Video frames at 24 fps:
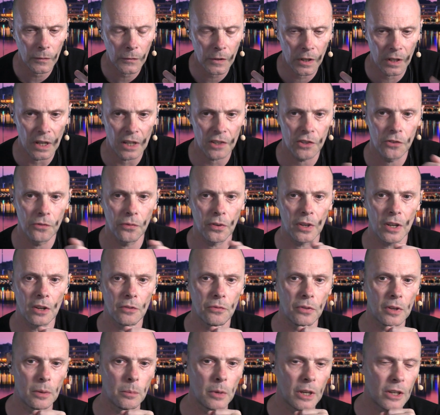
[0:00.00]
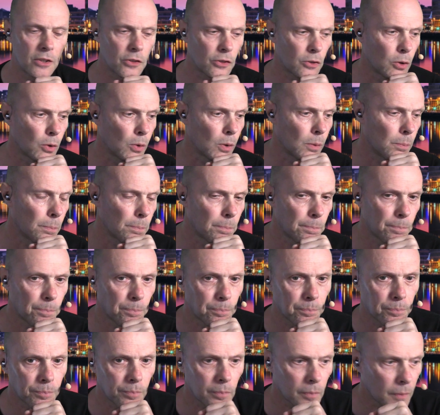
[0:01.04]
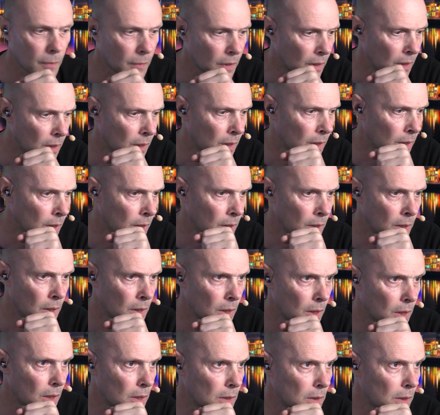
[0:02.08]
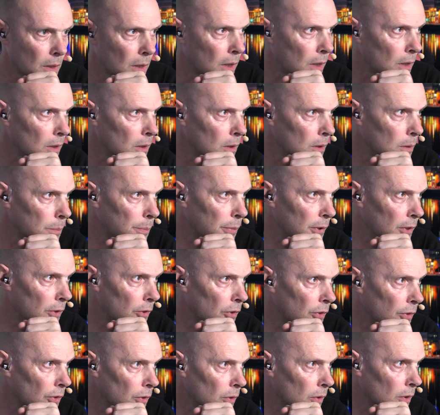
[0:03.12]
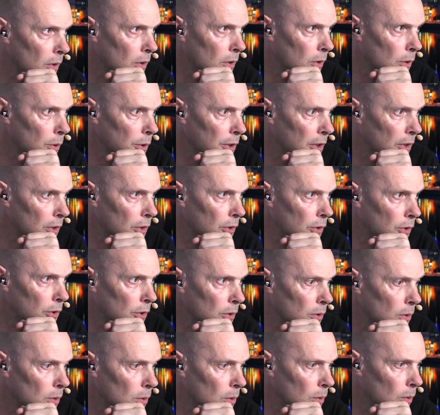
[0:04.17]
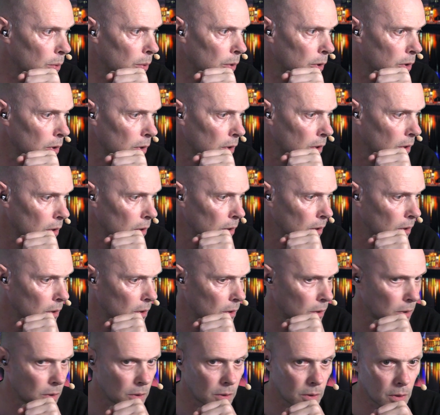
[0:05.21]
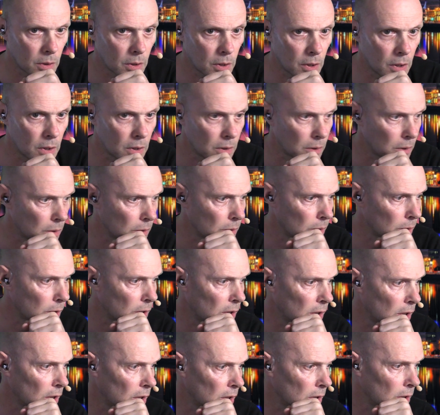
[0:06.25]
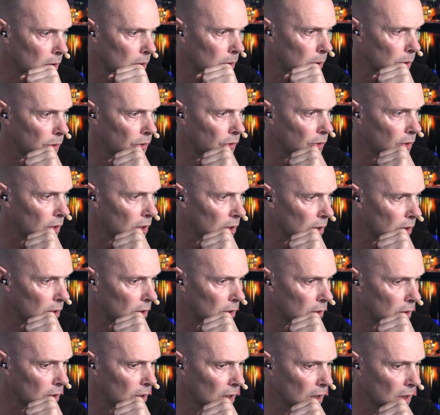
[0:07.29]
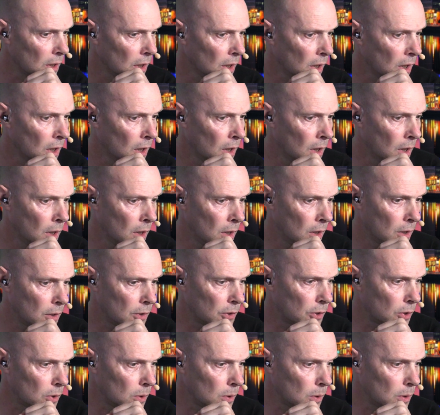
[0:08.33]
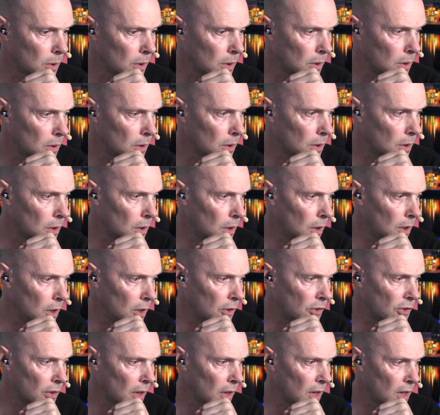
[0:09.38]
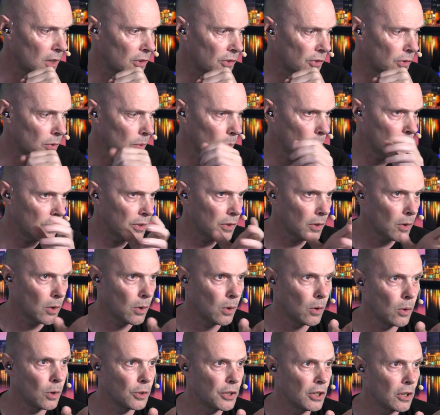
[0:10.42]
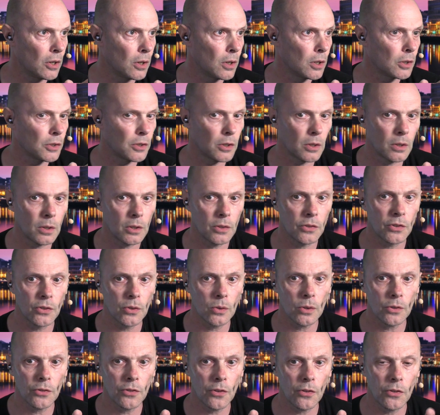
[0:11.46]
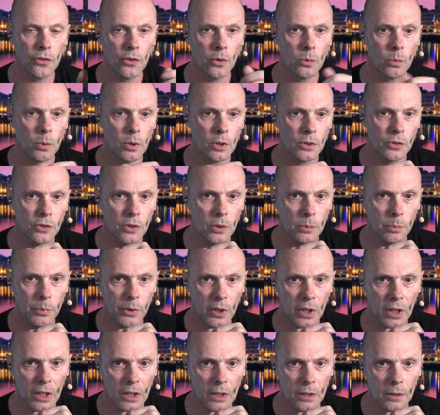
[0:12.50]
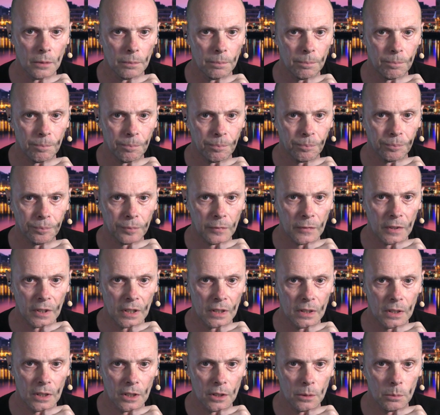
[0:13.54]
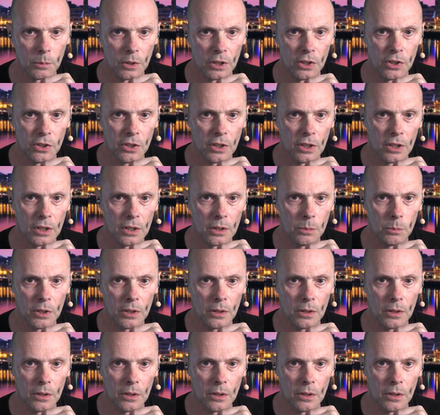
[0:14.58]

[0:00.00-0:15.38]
guest via vMix call. And I hope it's going to work here. Okay, you're seeing the thing. So it's as with all the other sources you want to bring in. And let me share